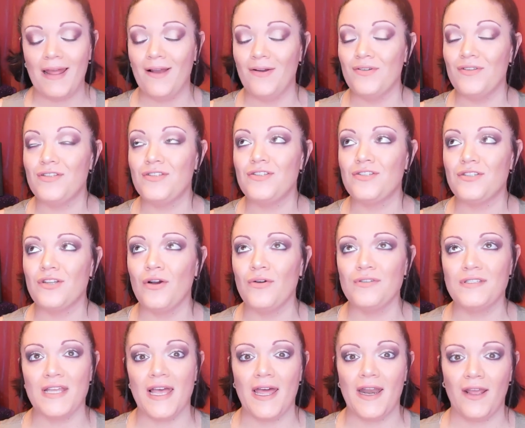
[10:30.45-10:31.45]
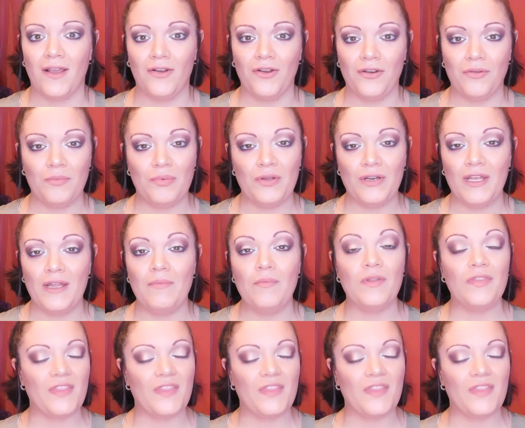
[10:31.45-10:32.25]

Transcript: I was so sad I couldn't put in,